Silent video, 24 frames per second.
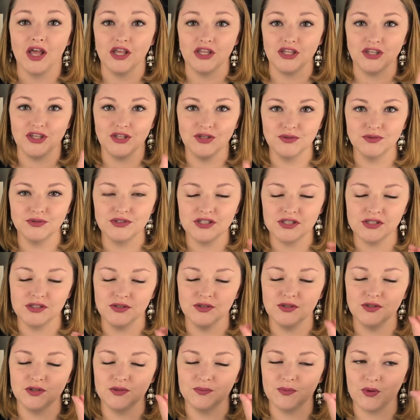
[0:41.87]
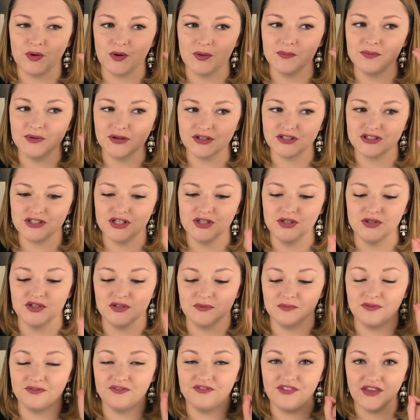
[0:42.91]
YouTube or
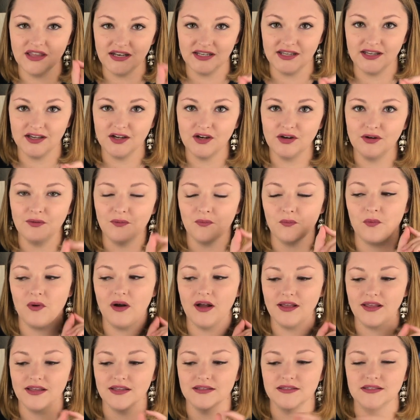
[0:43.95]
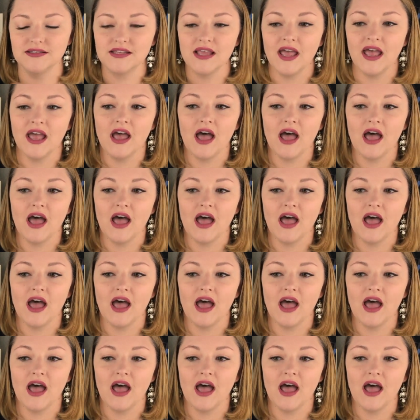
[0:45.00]
BookTube video was